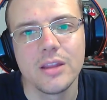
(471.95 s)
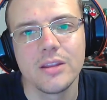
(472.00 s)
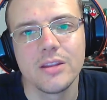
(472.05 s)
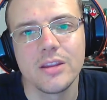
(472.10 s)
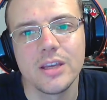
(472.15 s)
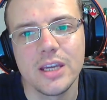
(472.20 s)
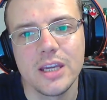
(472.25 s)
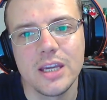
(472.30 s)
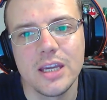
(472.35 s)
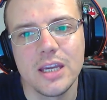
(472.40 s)

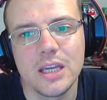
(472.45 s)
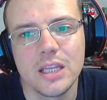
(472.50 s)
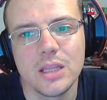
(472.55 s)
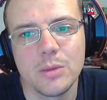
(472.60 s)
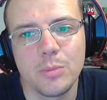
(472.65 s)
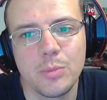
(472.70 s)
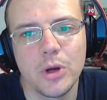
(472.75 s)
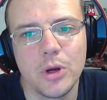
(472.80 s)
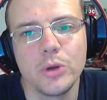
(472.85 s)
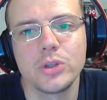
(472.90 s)
the
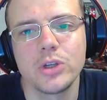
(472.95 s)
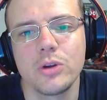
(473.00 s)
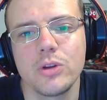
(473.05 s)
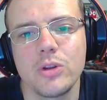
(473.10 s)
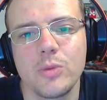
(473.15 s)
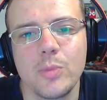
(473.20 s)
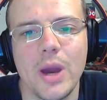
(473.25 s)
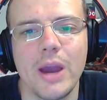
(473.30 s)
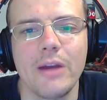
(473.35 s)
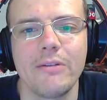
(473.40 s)

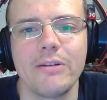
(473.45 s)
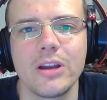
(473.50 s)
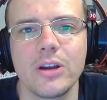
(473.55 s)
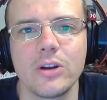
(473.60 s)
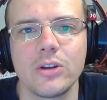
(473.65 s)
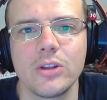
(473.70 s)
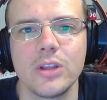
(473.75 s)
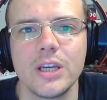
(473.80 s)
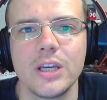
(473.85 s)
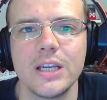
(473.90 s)
Bluetooth pairing
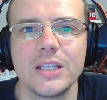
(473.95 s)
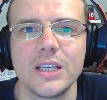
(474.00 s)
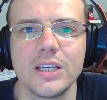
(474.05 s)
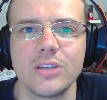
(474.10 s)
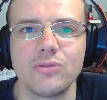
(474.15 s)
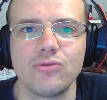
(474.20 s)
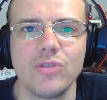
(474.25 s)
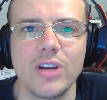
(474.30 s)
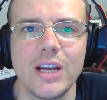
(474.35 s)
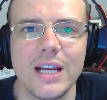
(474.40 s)
on these
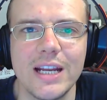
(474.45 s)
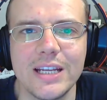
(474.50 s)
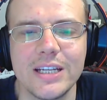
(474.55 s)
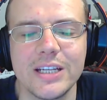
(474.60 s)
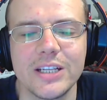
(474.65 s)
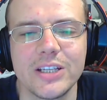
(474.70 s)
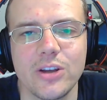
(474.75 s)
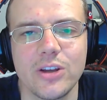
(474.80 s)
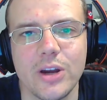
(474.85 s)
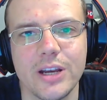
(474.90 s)
is really
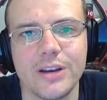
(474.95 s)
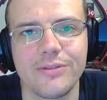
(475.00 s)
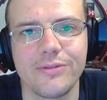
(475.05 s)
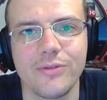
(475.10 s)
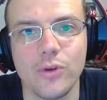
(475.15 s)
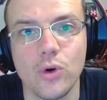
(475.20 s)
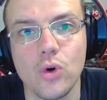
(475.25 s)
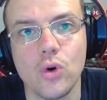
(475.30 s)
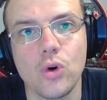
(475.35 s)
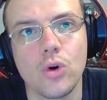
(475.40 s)
designed
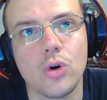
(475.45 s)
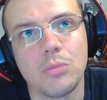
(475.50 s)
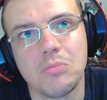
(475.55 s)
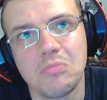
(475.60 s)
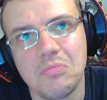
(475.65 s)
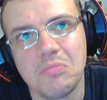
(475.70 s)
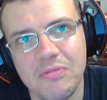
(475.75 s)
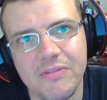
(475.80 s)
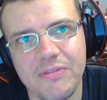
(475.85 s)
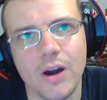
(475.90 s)
for
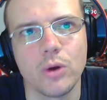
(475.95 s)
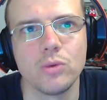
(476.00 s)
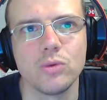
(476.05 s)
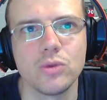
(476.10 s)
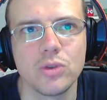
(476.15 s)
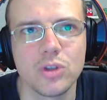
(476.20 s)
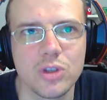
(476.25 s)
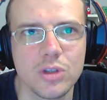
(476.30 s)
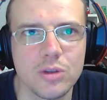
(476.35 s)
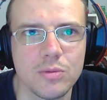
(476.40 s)

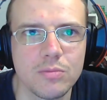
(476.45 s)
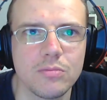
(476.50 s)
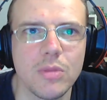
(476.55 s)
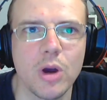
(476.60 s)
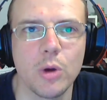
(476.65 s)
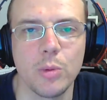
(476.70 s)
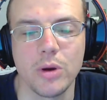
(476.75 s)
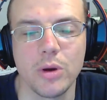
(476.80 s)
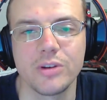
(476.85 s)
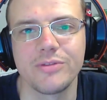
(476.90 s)
phones,
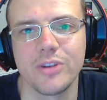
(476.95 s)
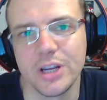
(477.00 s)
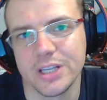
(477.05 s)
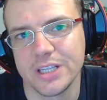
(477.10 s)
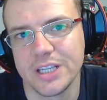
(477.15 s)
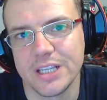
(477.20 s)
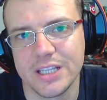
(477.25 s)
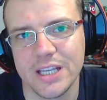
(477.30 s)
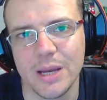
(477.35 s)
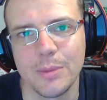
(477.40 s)
mobile
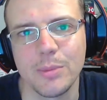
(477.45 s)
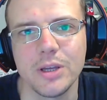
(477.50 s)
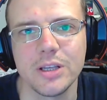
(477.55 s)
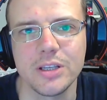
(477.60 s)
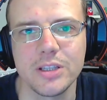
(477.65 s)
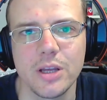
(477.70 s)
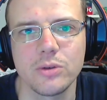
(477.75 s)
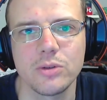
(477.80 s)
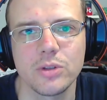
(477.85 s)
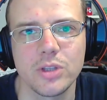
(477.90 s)
devices,
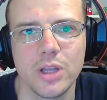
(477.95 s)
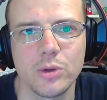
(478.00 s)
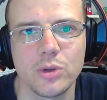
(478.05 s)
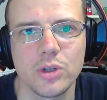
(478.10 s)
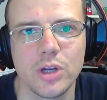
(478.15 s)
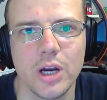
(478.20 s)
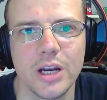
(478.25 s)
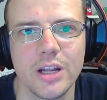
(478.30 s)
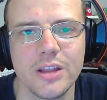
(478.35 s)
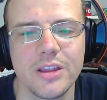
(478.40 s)
tablets,
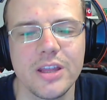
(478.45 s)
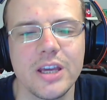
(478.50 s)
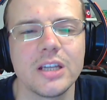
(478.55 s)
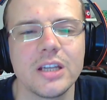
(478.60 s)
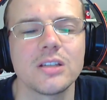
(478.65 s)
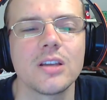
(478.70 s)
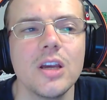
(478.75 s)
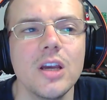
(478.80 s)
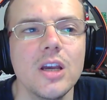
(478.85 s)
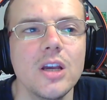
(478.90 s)
those kind of
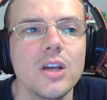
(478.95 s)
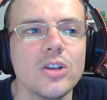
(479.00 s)
things.